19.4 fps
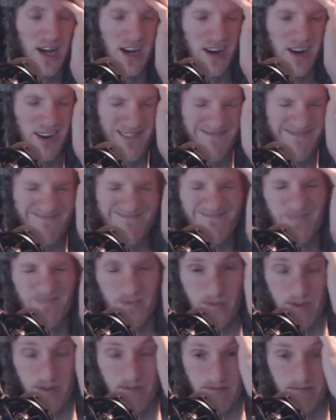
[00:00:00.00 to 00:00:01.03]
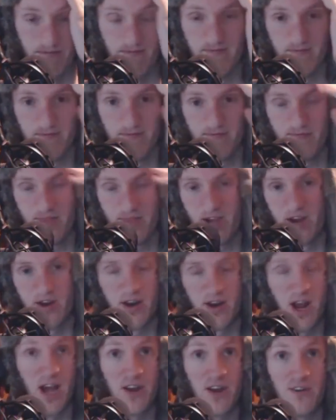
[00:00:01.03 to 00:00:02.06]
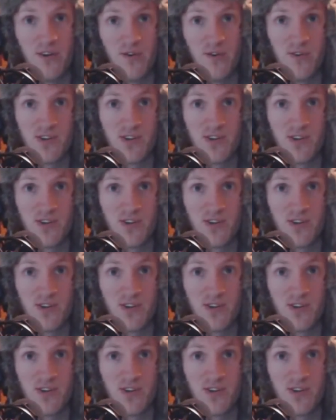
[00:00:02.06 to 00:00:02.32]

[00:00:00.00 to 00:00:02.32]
I don't